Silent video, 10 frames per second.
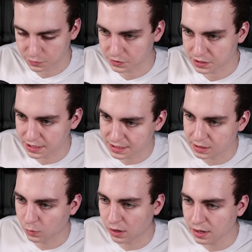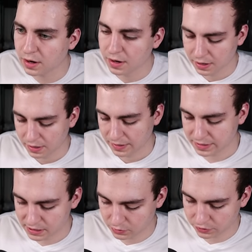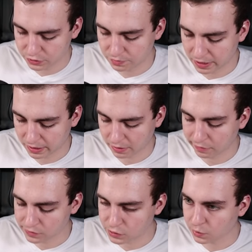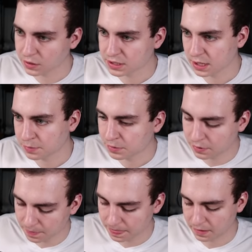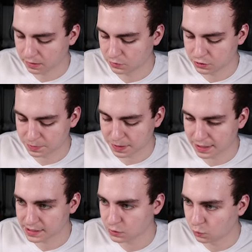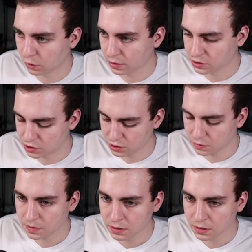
We'll say t1, that's equal to make_tuple, and then we'll just pass 1, 2,